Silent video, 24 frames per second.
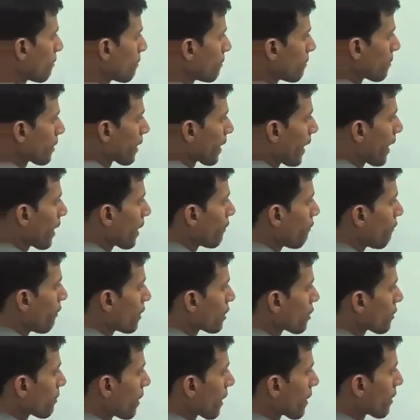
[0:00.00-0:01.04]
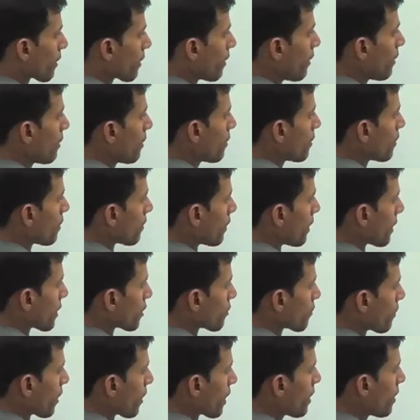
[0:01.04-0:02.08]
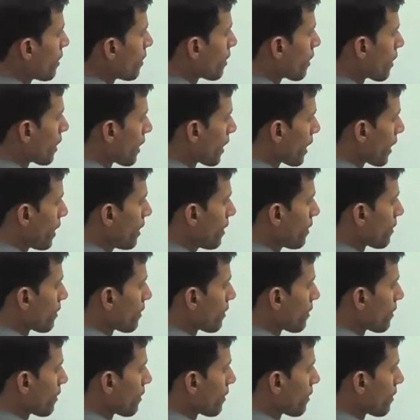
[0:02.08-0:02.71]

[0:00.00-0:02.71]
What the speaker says: take a first vector, that is my A,